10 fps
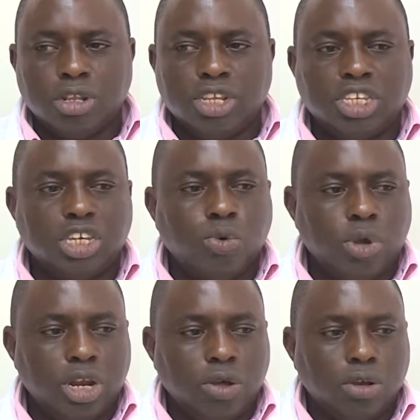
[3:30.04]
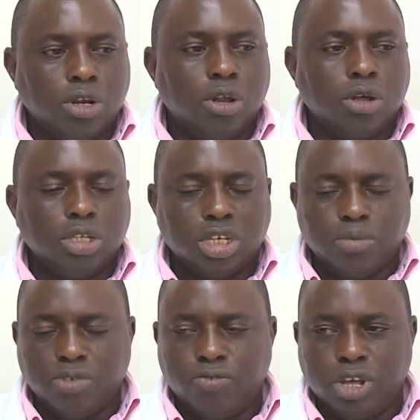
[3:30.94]
the sequelae or the
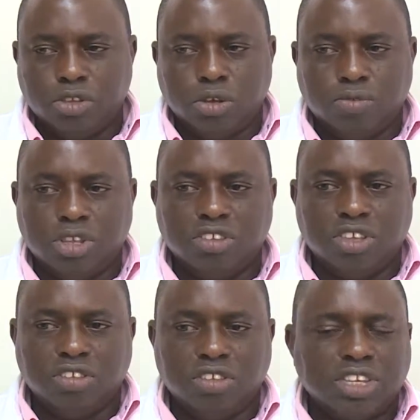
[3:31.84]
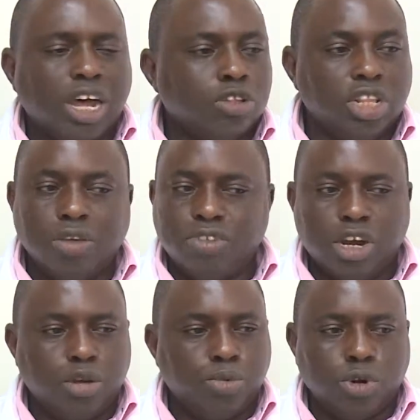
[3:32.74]
long-term effects of this disease outlive
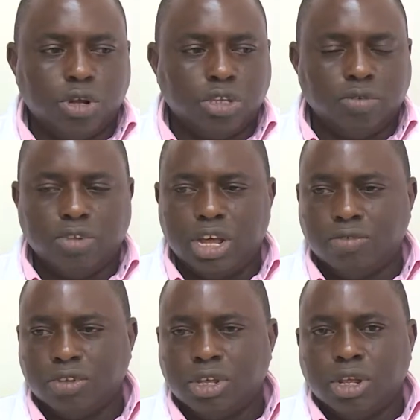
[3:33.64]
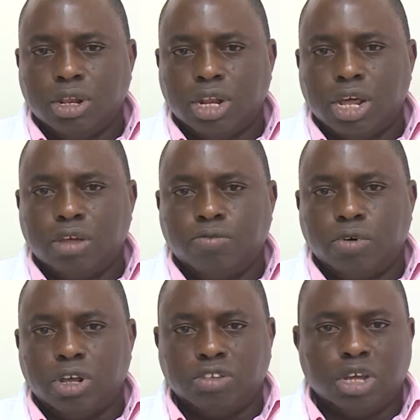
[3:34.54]
their reproductive lives. Like,
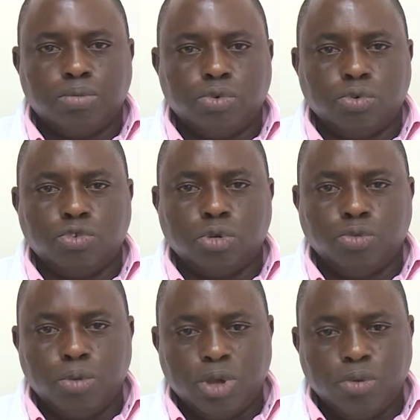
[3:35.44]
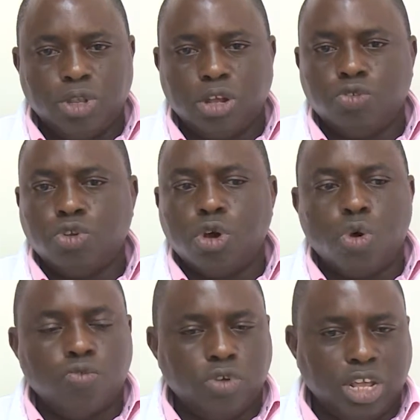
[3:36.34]
for example, some women that do not
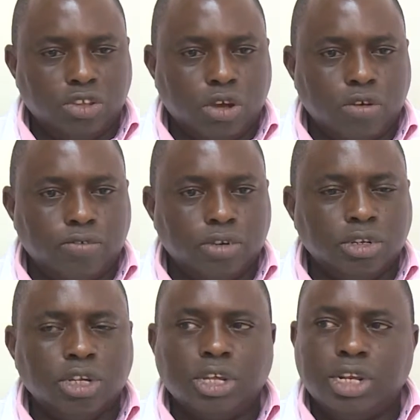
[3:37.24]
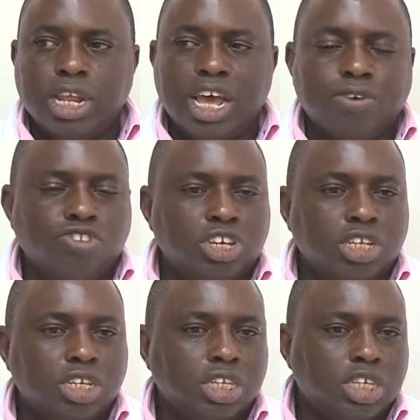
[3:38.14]
ovulate often, they have
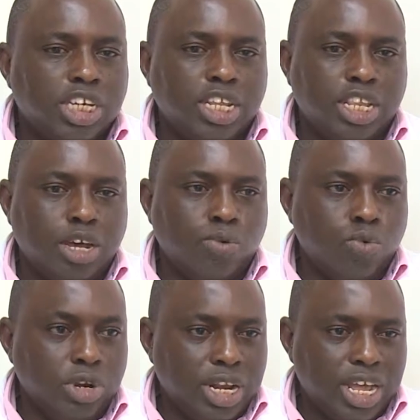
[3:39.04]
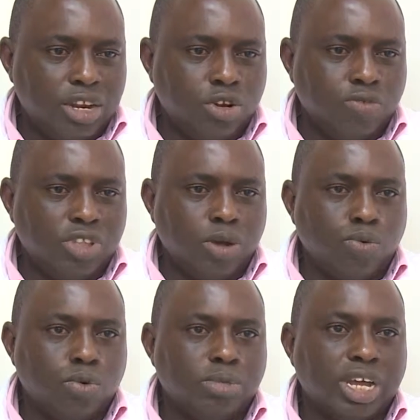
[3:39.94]
changes inside the lining of their
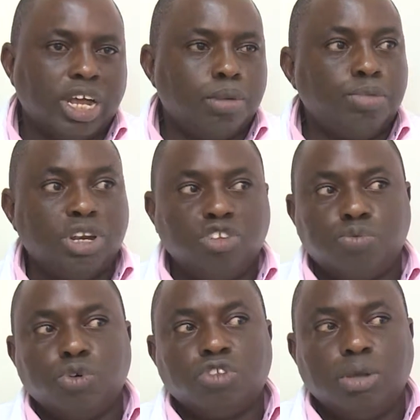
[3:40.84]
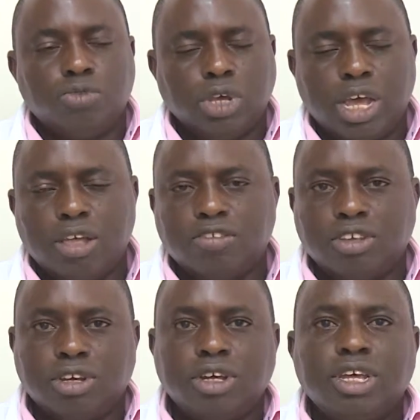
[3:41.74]
womb that can predispose them to
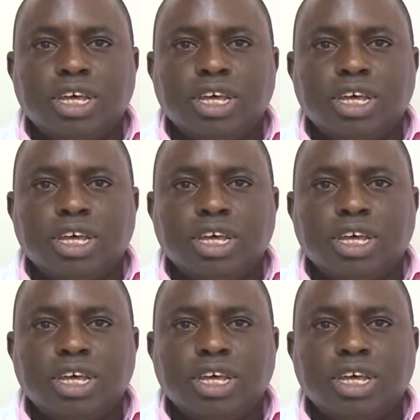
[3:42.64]
cancer